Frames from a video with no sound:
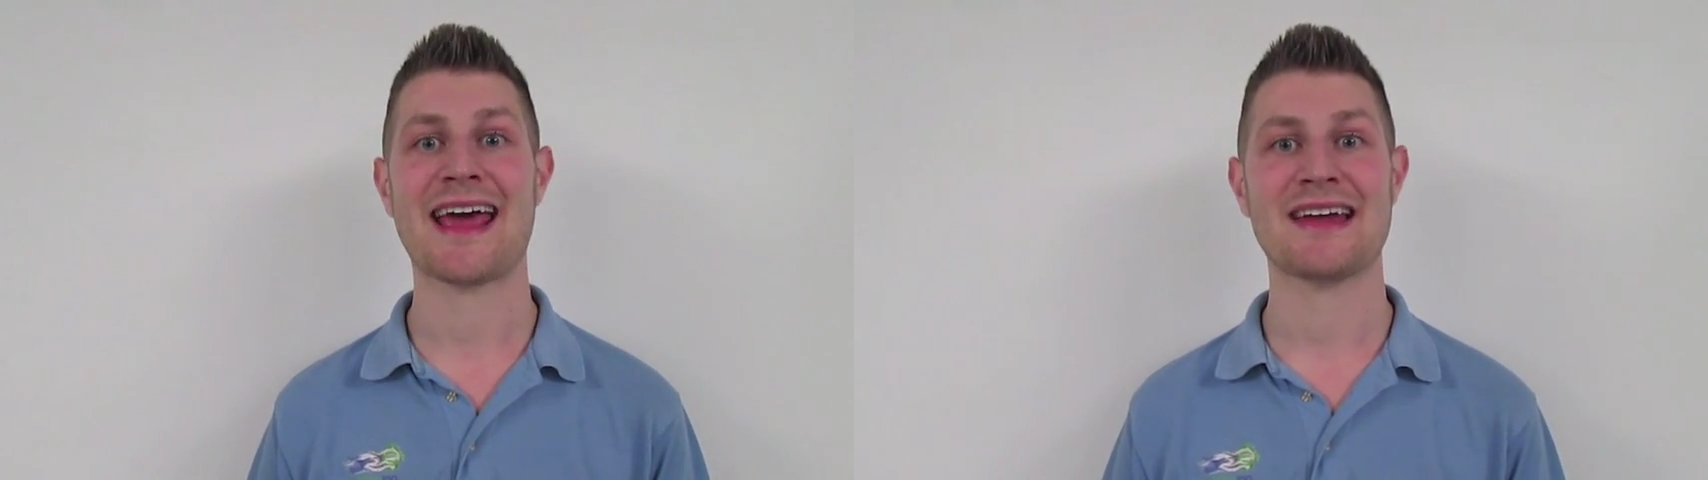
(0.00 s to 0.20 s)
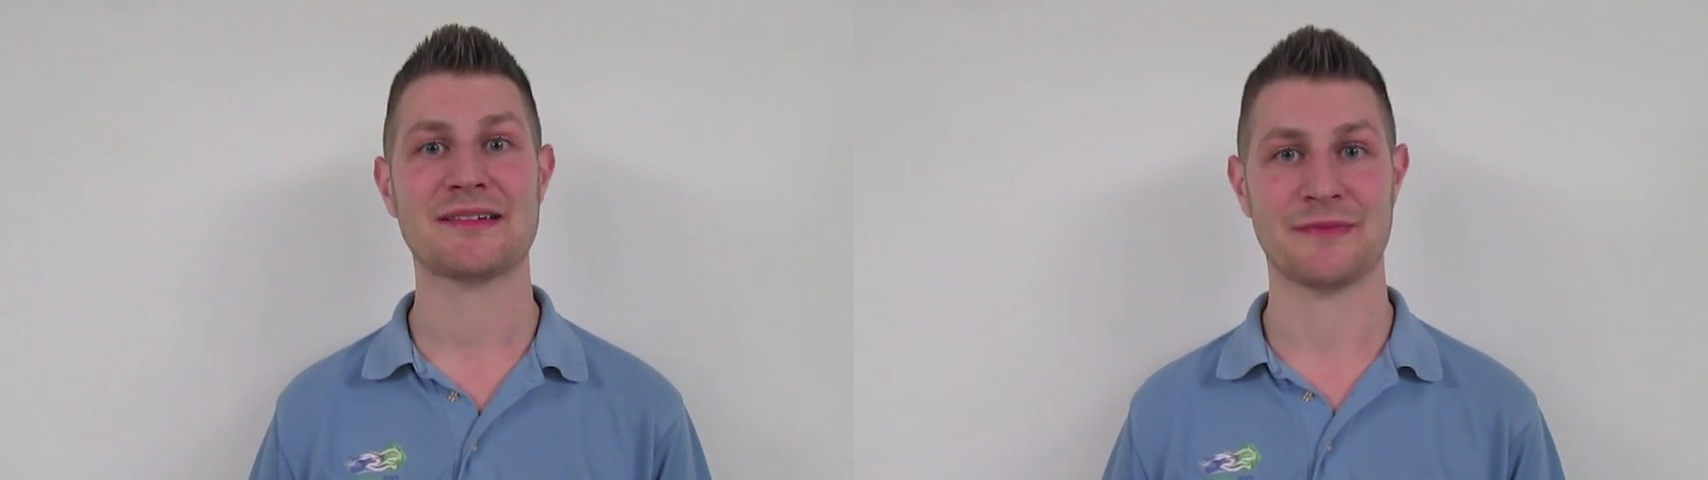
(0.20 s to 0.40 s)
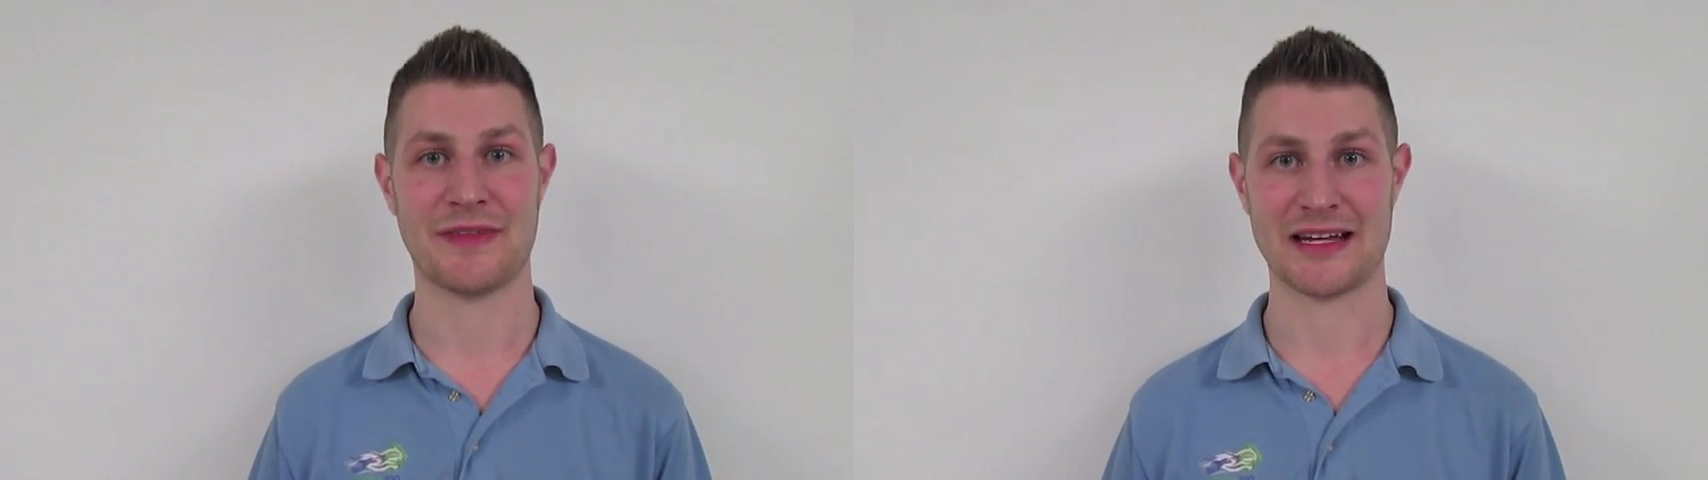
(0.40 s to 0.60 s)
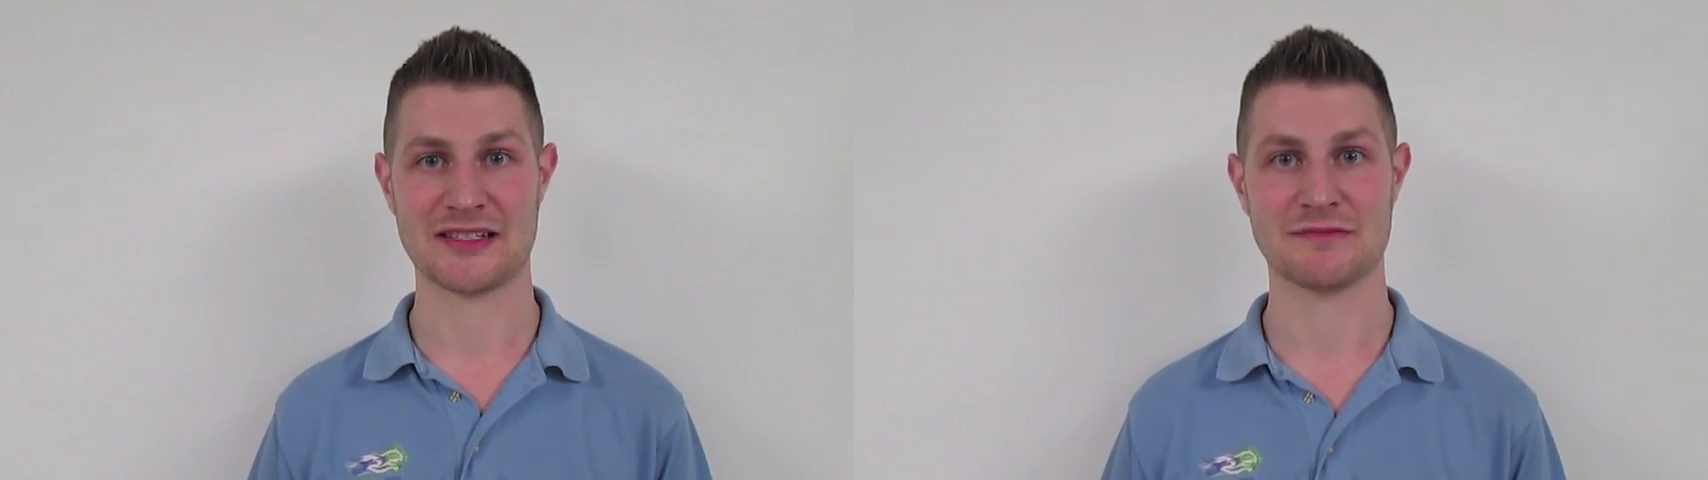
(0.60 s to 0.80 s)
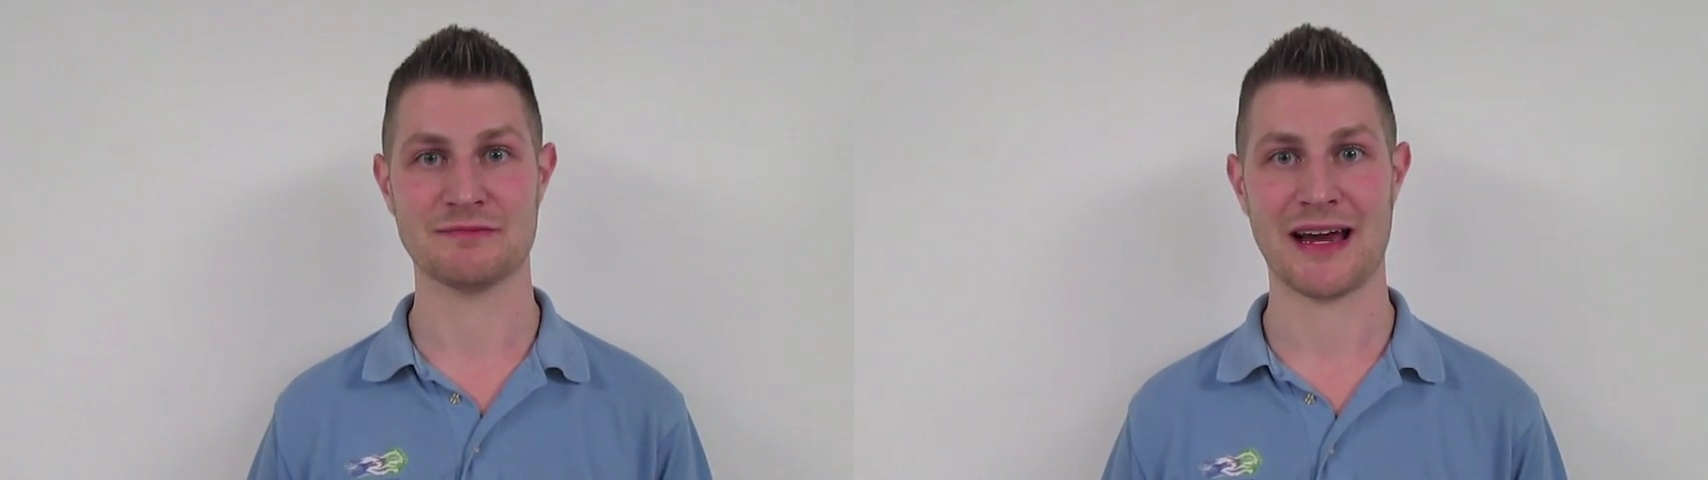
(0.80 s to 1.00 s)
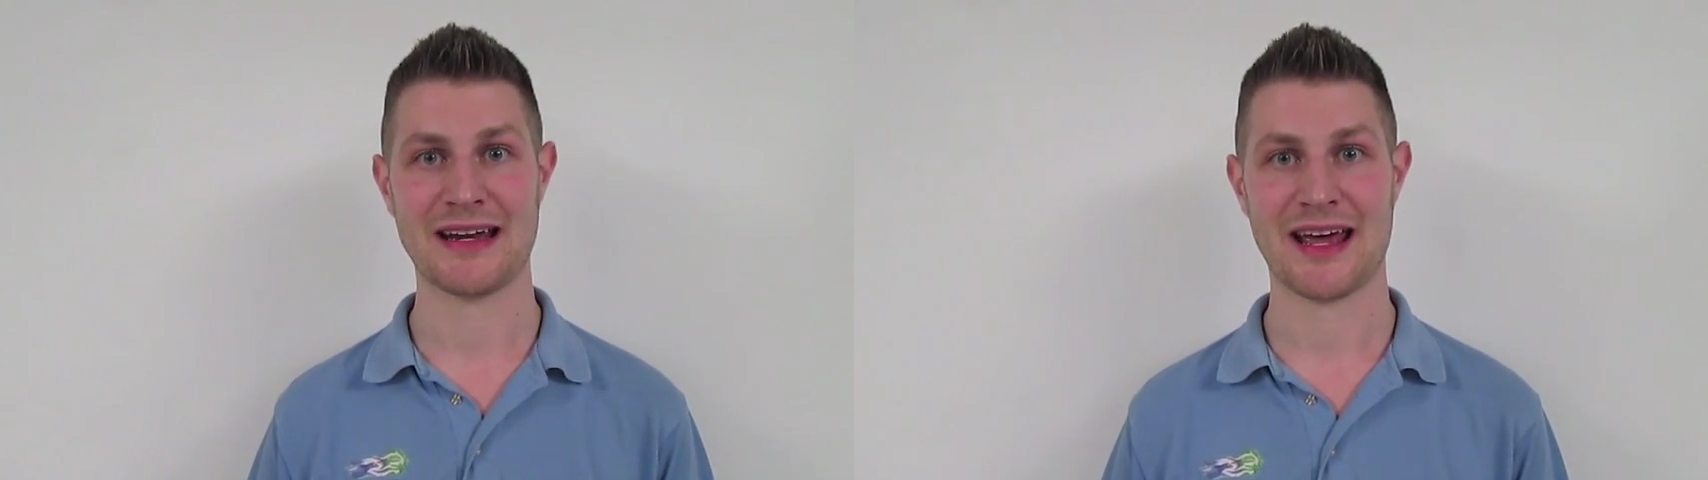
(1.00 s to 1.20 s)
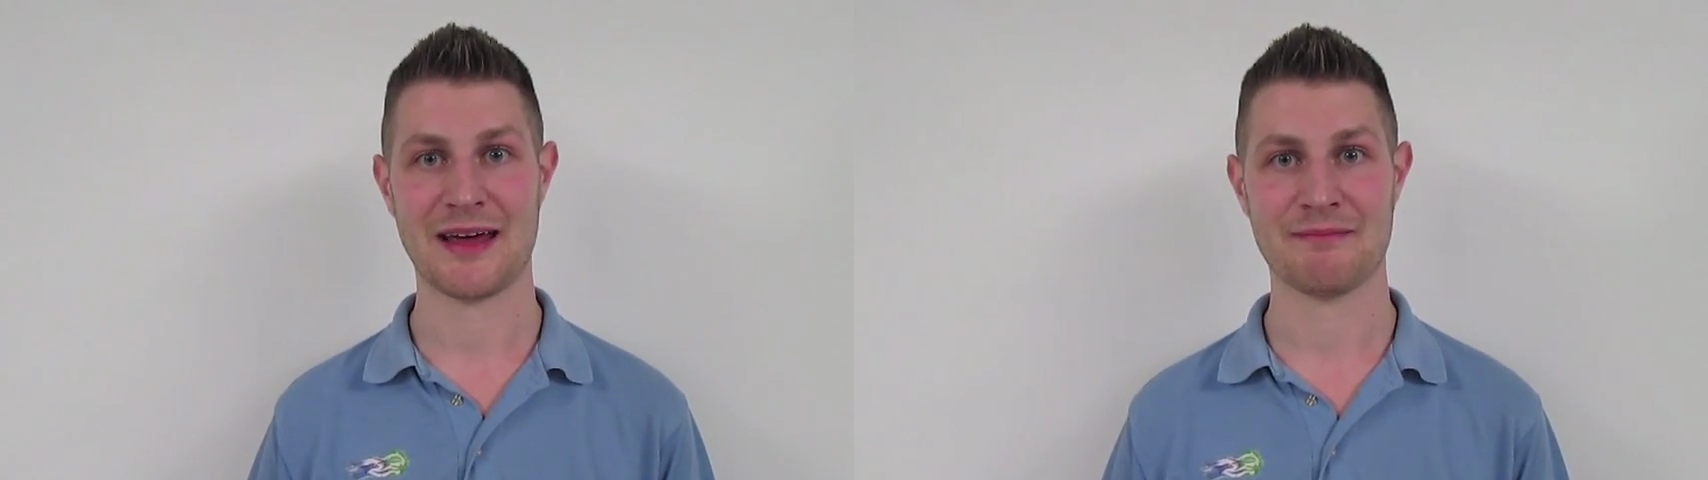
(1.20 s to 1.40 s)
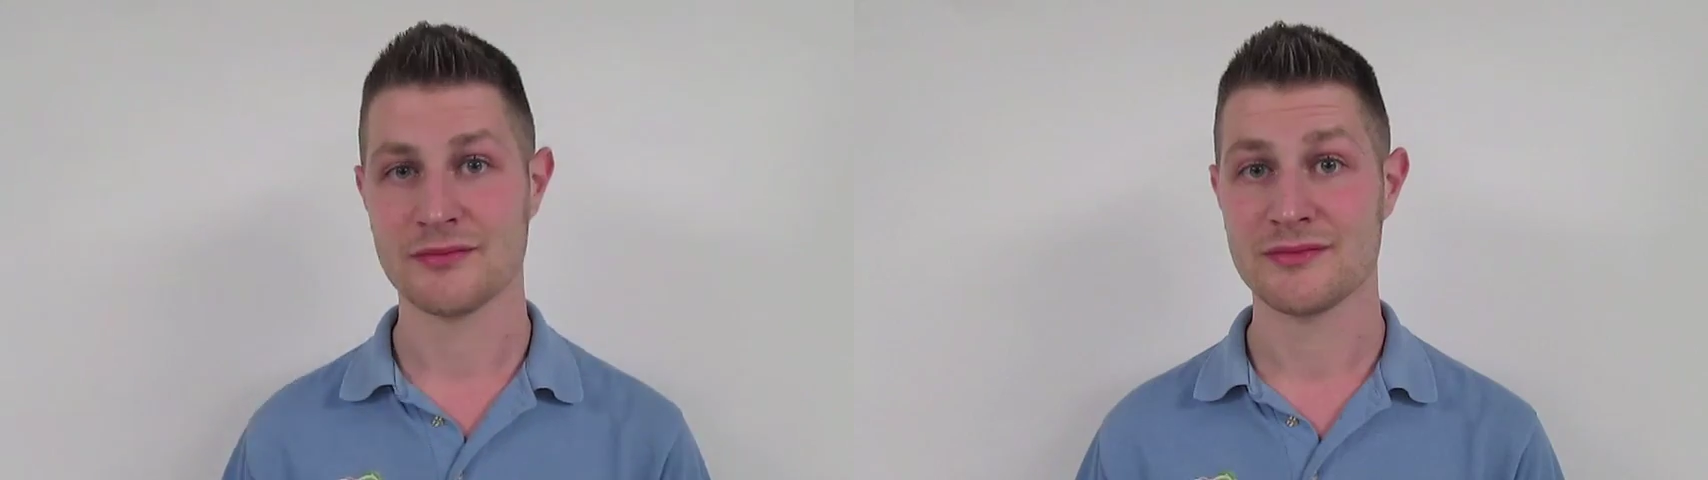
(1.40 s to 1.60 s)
and that's my name.